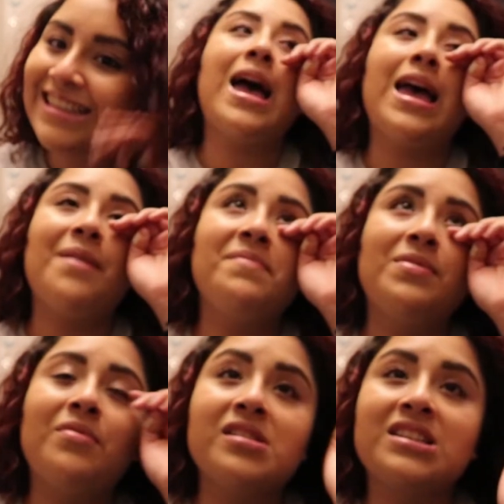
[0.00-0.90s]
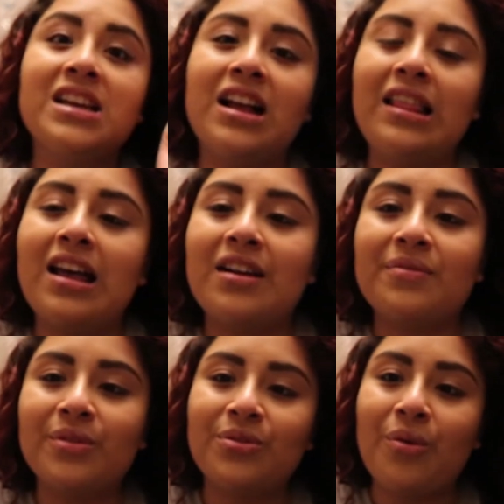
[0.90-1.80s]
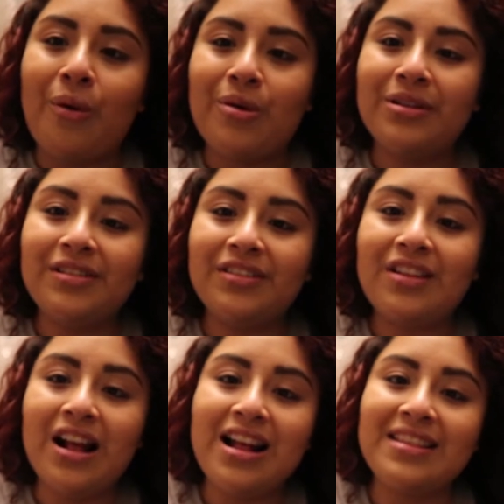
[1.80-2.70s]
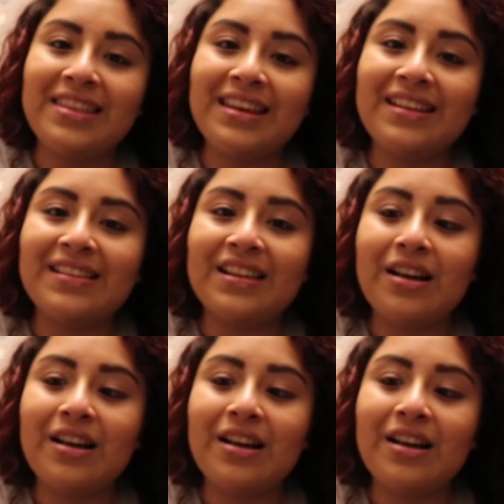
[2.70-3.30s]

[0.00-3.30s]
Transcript: I have been watching a lot of tutorials on this.